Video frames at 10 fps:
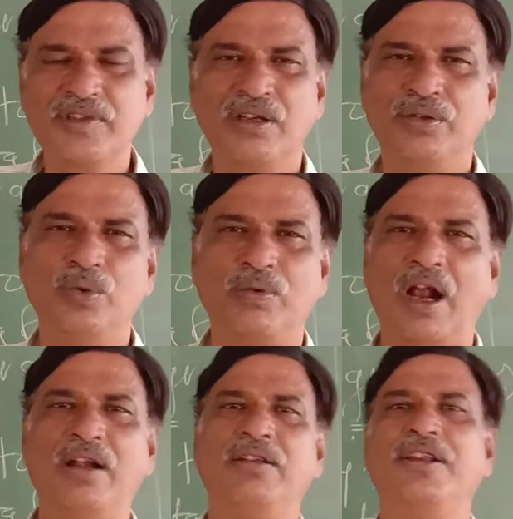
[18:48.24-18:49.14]
you
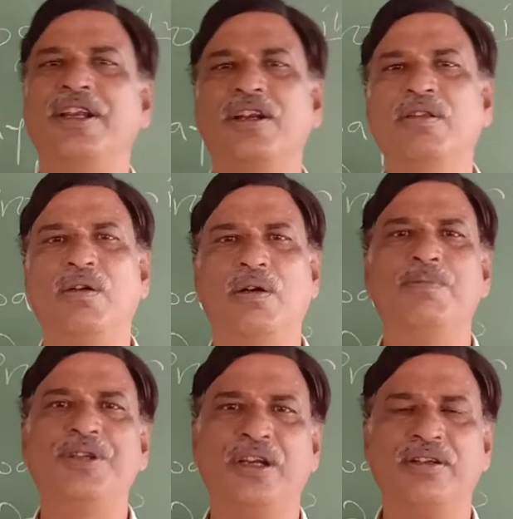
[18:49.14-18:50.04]
can't create the
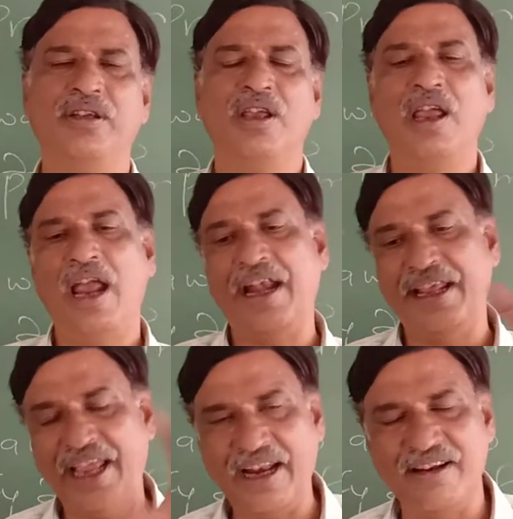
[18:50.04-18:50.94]
object. And
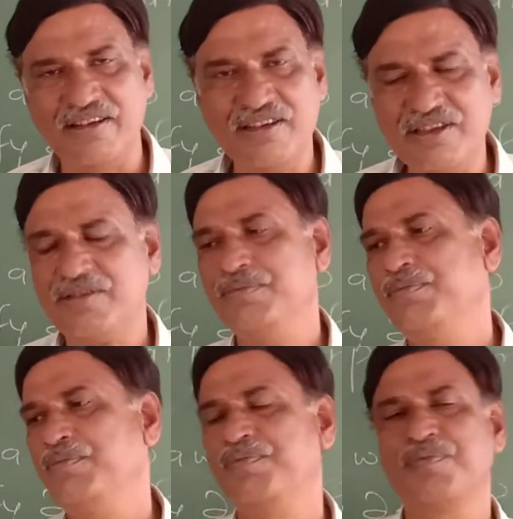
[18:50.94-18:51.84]
hence,
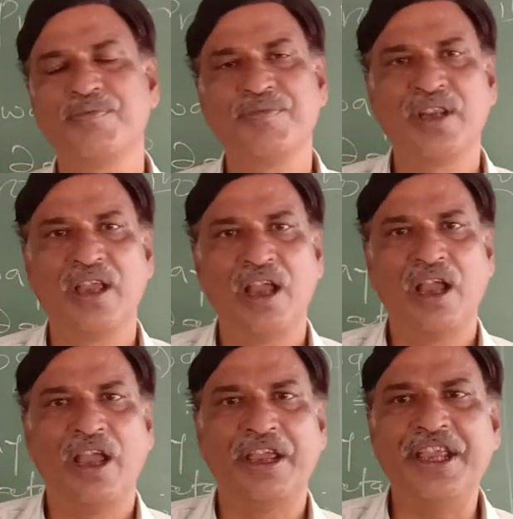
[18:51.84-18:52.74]

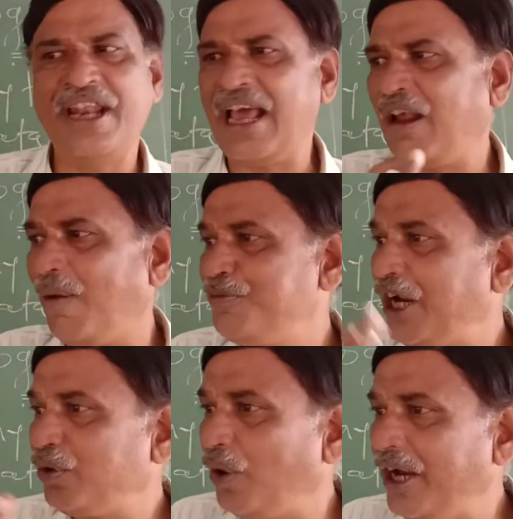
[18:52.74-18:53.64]
in an
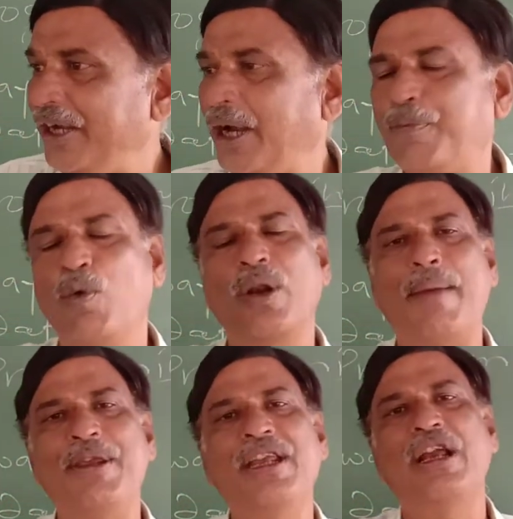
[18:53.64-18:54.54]
object-oriented
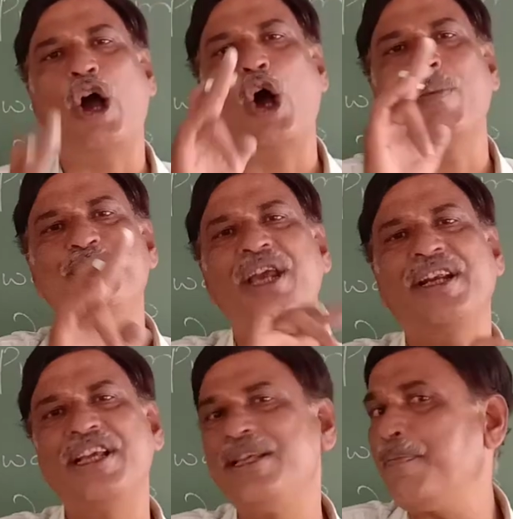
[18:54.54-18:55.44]
programming, object
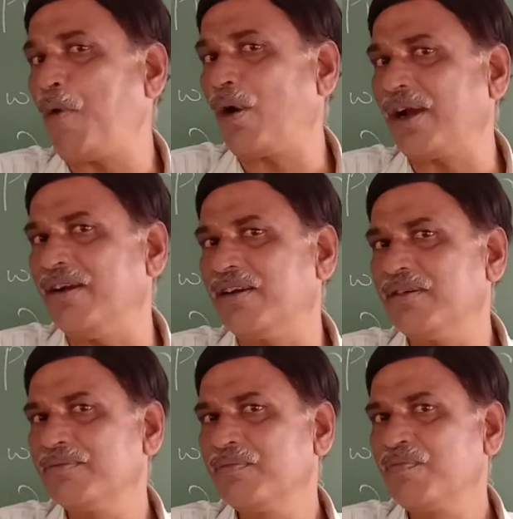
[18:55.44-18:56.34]
is important.
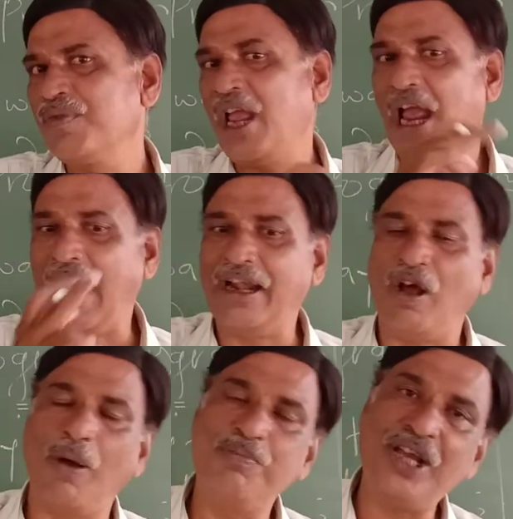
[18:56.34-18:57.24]
And
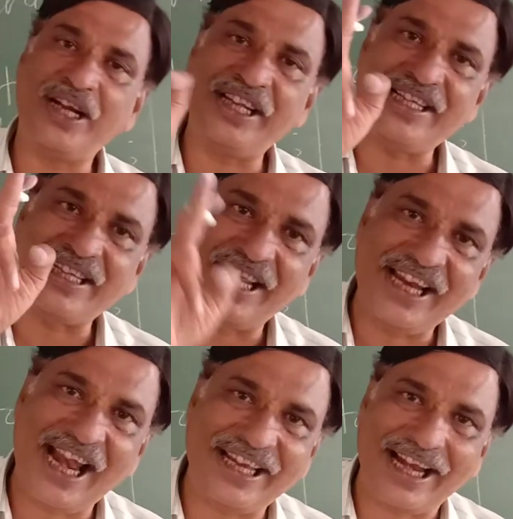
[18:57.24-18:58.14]
object is
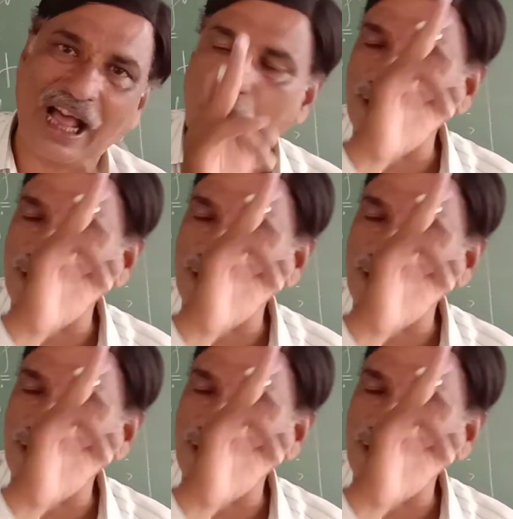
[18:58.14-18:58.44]
created. How it